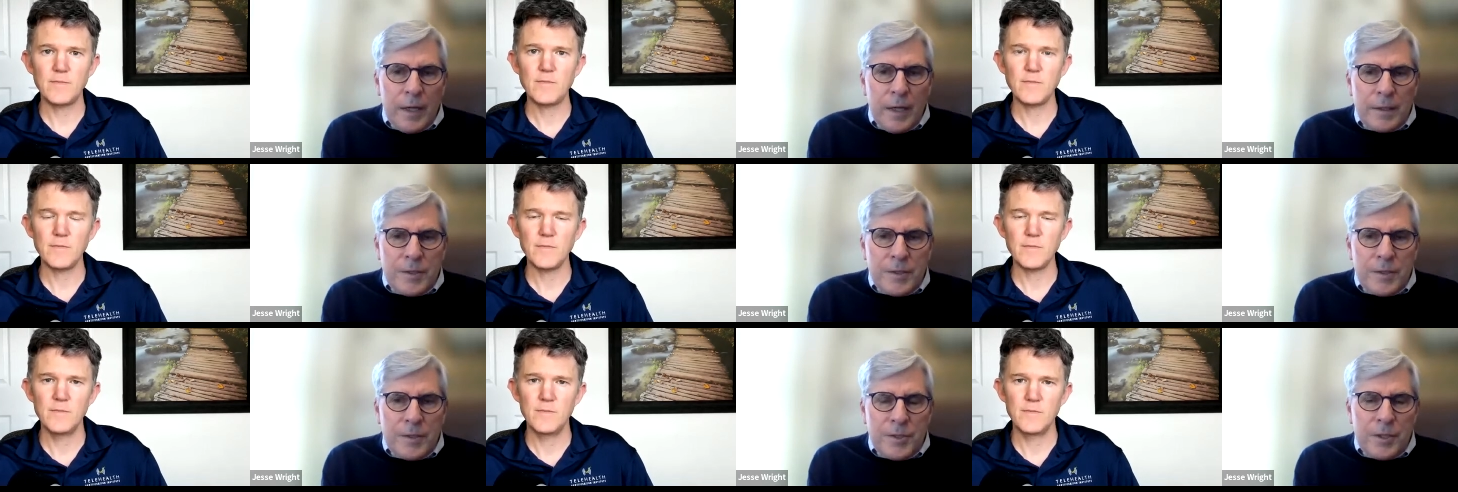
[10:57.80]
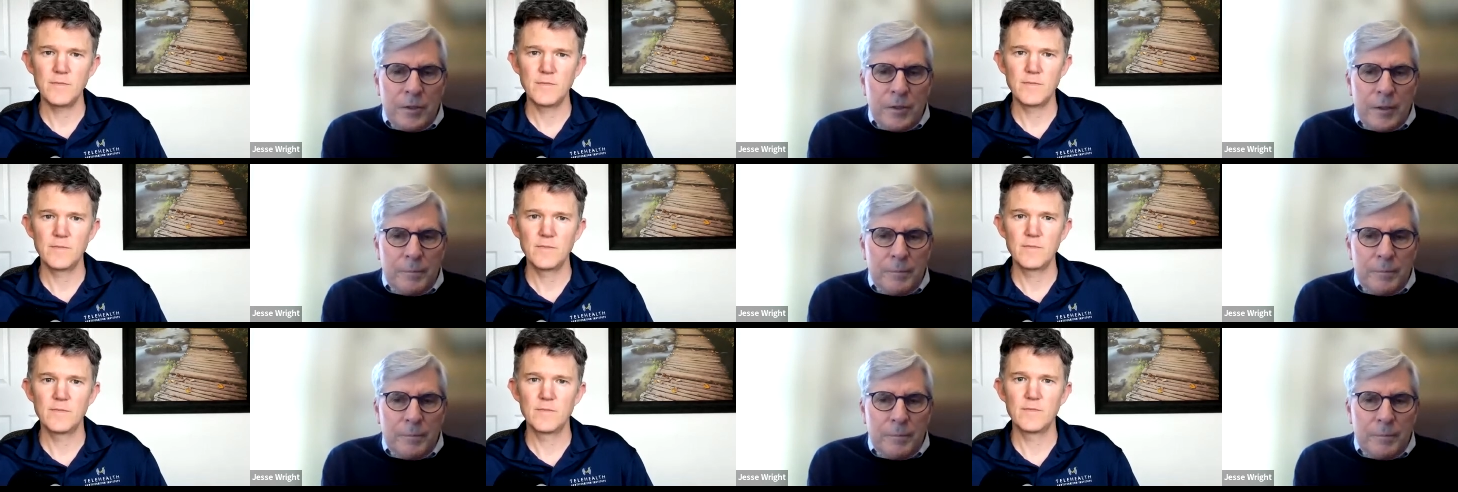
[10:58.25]
Speaker 1: good point,
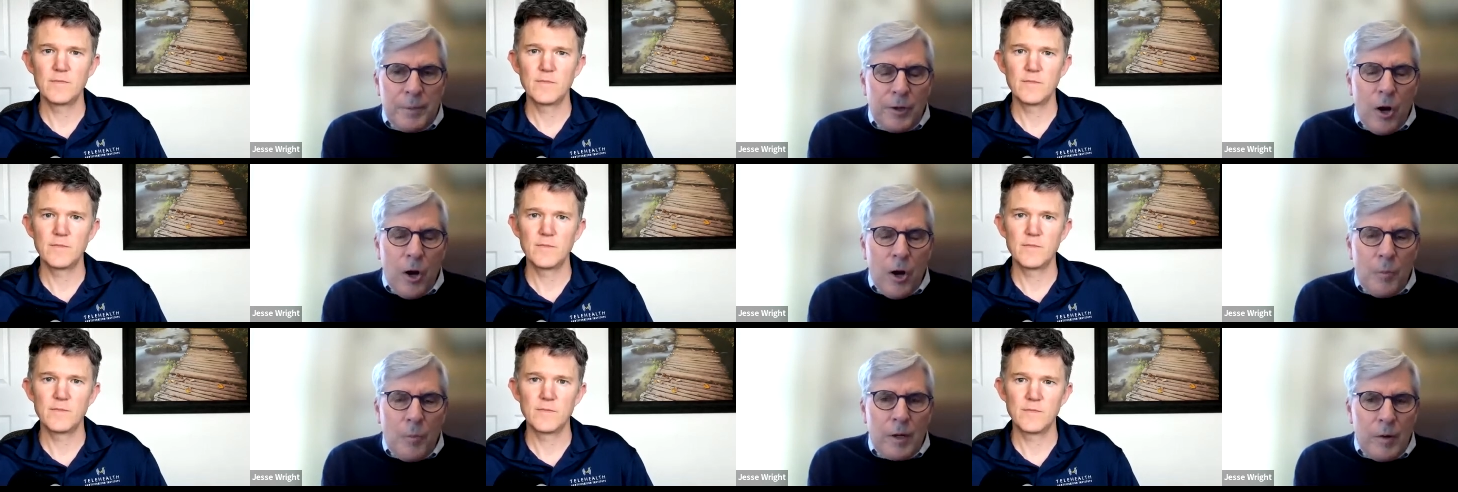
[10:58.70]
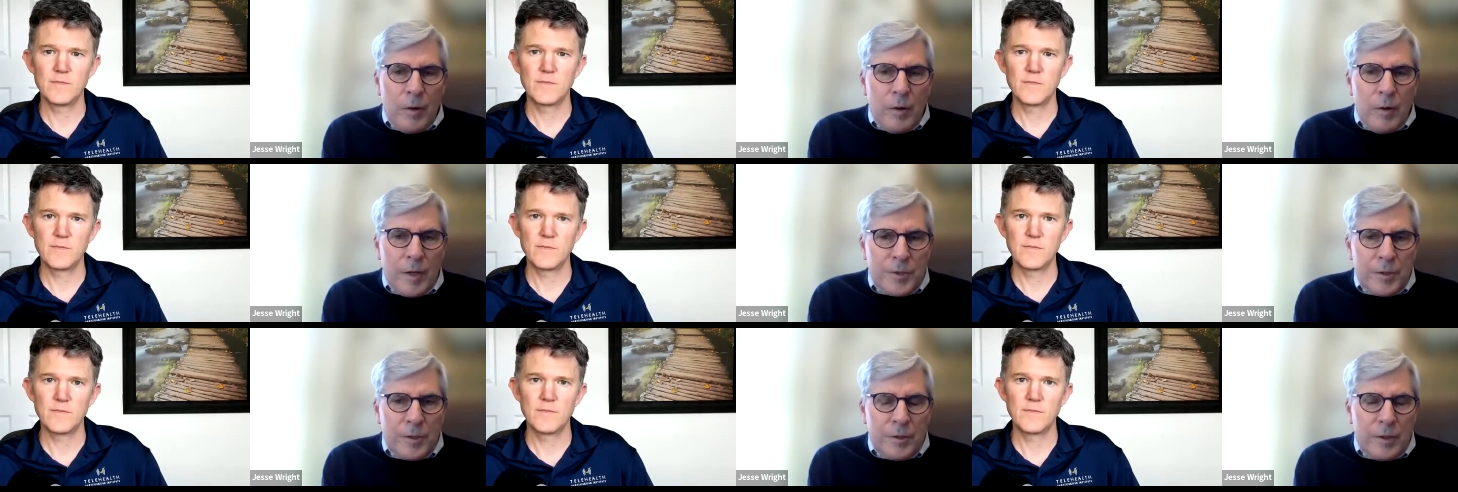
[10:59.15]
Ray, and it's still a bit of
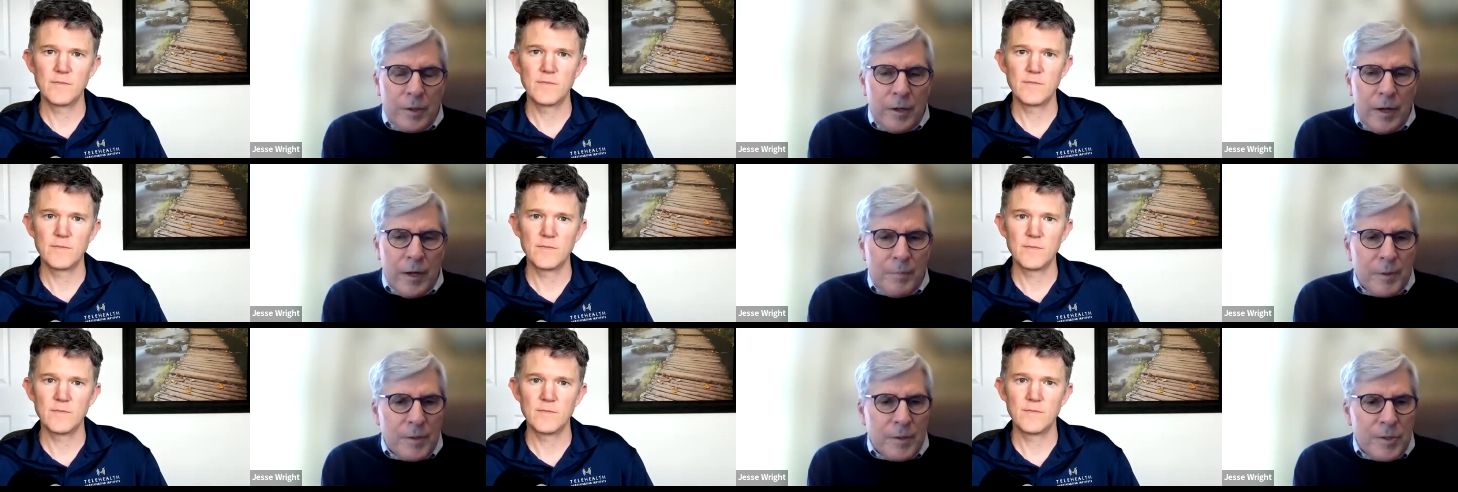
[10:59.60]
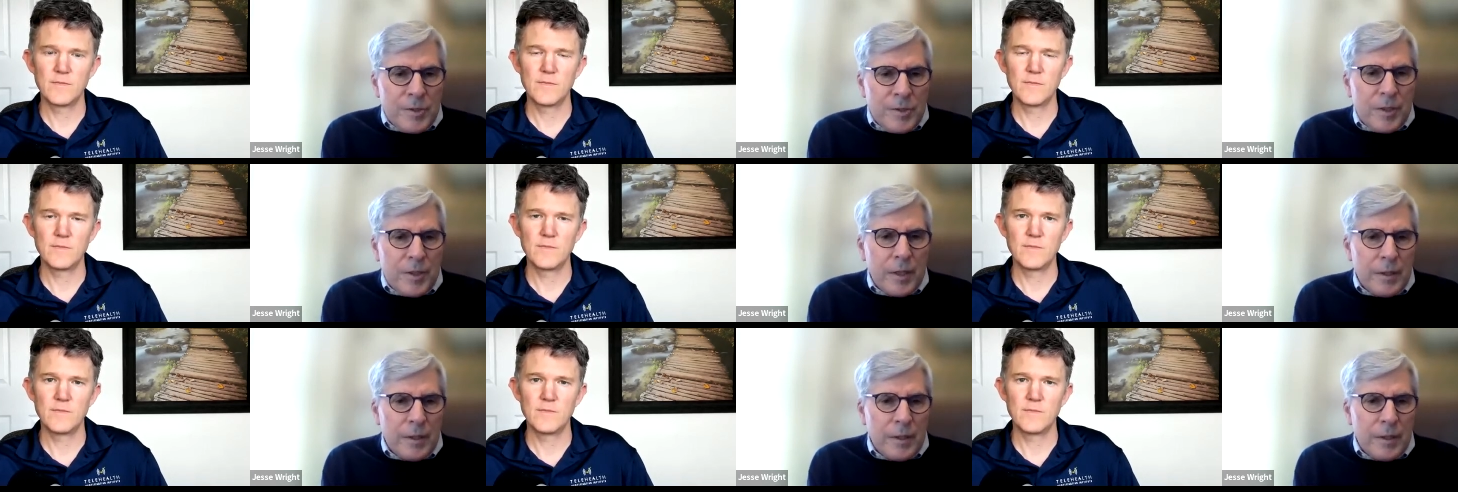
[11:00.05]
an open question. There